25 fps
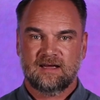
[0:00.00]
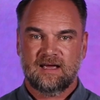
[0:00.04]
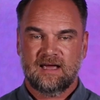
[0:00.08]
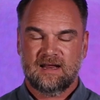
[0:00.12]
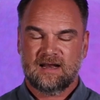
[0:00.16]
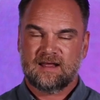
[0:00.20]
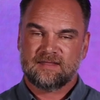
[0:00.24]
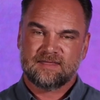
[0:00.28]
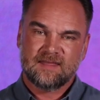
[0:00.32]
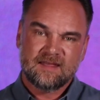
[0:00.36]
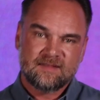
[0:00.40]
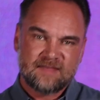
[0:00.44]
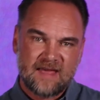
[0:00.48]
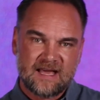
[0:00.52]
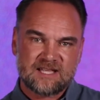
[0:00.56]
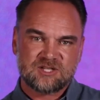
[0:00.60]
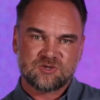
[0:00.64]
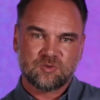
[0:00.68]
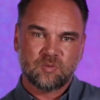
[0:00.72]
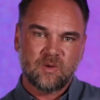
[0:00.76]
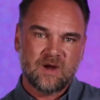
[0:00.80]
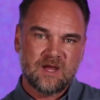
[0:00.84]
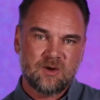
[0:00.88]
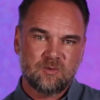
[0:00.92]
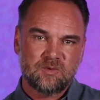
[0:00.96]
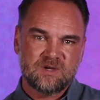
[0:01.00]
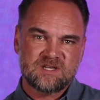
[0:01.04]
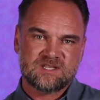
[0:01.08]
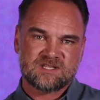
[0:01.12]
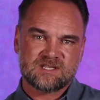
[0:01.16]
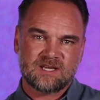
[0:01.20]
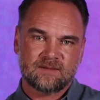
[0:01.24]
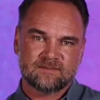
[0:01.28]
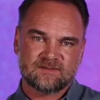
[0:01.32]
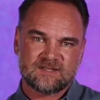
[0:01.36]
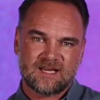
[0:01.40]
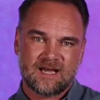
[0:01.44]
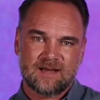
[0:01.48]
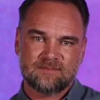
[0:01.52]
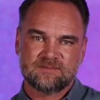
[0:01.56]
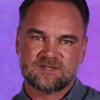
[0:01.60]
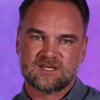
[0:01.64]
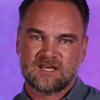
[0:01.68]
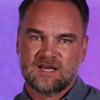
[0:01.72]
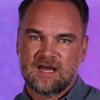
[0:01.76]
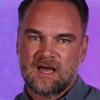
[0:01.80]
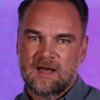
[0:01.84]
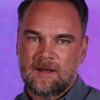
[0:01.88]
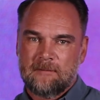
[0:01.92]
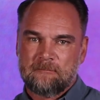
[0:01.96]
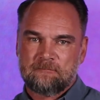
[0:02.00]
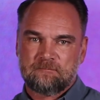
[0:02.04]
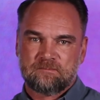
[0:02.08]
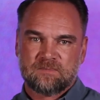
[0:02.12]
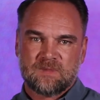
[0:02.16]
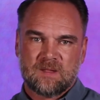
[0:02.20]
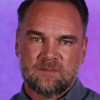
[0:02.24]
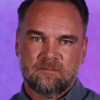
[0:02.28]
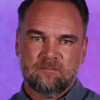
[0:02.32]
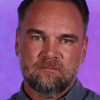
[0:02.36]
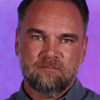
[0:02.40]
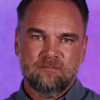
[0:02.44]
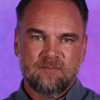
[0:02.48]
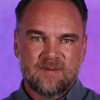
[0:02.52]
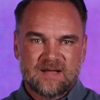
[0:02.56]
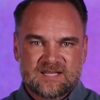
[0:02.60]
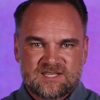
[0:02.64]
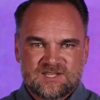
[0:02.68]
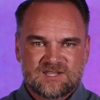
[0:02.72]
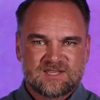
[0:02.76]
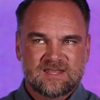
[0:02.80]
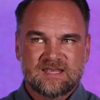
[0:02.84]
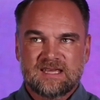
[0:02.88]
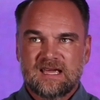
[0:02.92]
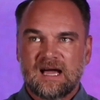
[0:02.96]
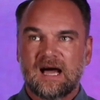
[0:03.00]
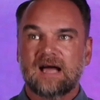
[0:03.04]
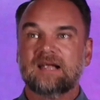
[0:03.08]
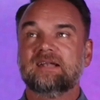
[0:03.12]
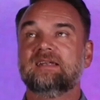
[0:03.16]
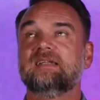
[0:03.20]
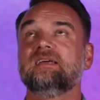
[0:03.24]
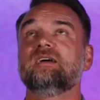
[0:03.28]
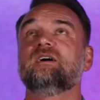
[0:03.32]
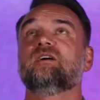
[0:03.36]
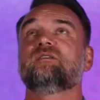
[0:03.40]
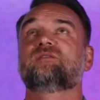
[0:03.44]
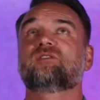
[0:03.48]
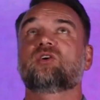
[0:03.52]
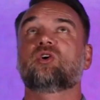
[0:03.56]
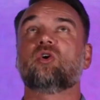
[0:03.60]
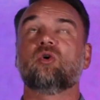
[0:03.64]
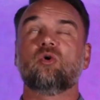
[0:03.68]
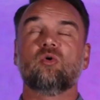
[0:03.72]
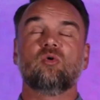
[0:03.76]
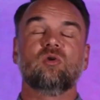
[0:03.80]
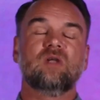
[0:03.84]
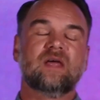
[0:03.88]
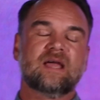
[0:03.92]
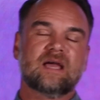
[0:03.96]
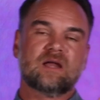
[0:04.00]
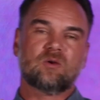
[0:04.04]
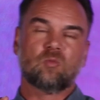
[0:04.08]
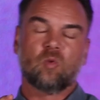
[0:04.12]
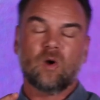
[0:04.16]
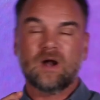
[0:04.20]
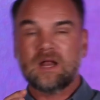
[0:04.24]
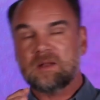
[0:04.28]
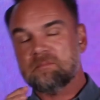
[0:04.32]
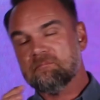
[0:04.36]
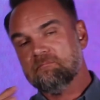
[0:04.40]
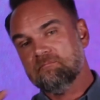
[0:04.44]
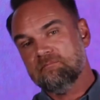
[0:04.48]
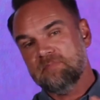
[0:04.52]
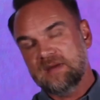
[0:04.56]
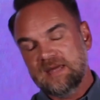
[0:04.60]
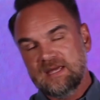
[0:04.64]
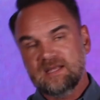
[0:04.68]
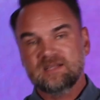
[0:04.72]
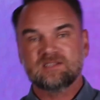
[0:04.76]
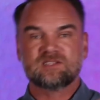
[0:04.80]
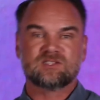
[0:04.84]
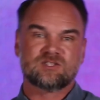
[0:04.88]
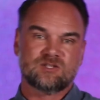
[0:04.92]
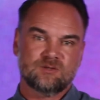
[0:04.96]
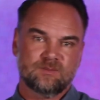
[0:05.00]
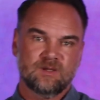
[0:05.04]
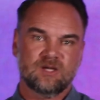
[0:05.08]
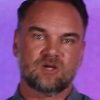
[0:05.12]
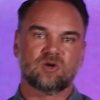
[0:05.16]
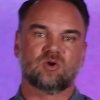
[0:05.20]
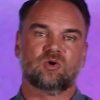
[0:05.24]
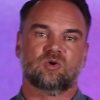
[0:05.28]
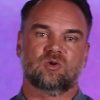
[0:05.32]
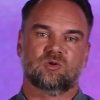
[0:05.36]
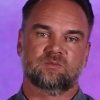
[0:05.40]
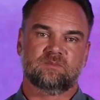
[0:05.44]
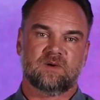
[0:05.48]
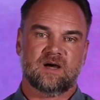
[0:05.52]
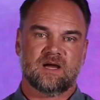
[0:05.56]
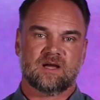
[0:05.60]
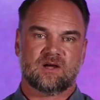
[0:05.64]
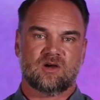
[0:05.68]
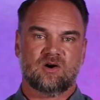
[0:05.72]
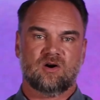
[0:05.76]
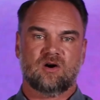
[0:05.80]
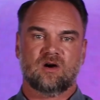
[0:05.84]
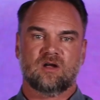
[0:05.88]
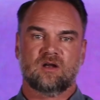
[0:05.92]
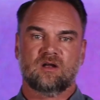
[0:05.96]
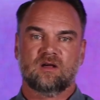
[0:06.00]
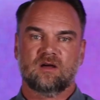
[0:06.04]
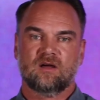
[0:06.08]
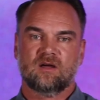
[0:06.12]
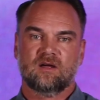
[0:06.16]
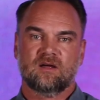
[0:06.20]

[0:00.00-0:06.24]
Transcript: And I think that's where we sometimes miss the idea of calling and what it means to be called by God.